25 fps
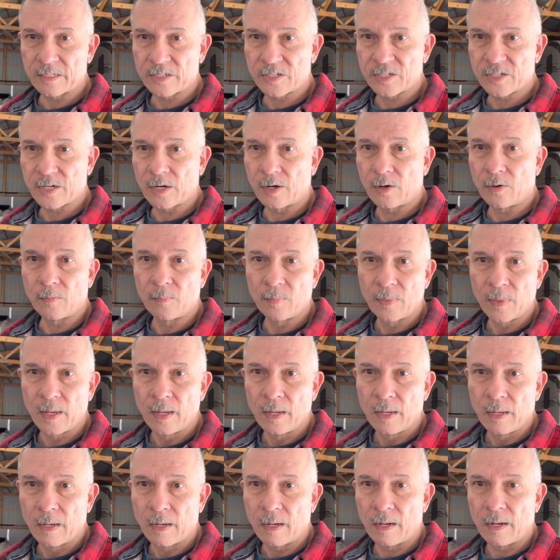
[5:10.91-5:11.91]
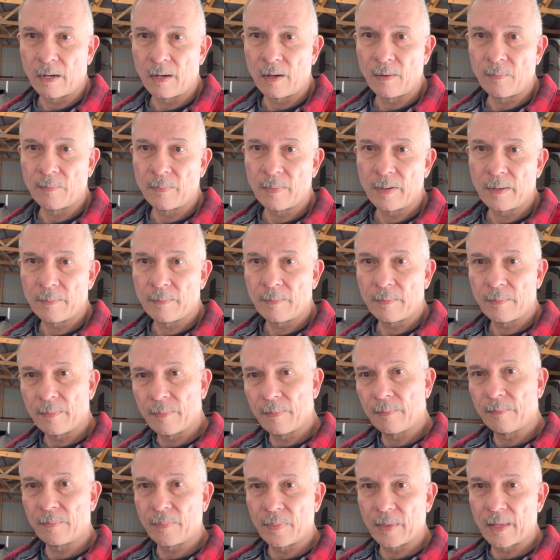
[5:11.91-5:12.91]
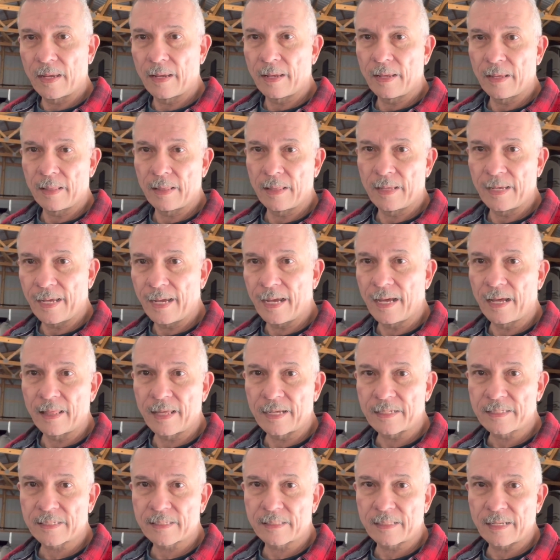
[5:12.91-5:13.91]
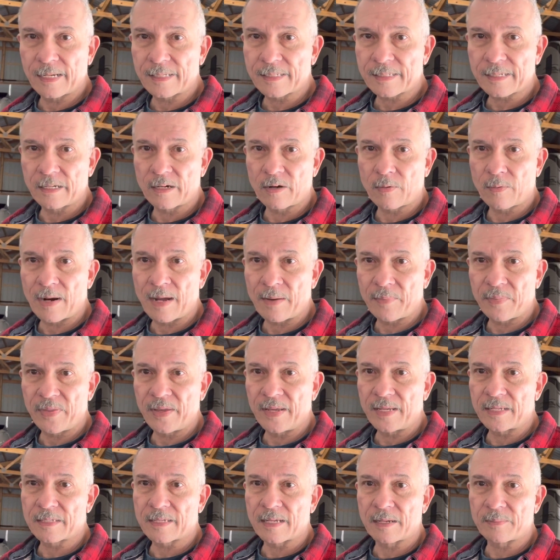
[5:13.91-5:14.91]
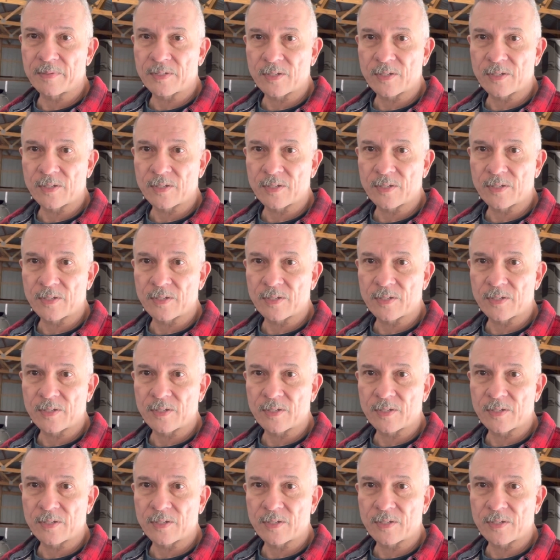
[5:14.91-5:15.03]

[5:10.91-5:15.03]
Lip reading: So yeah, that's gonna wrap things up.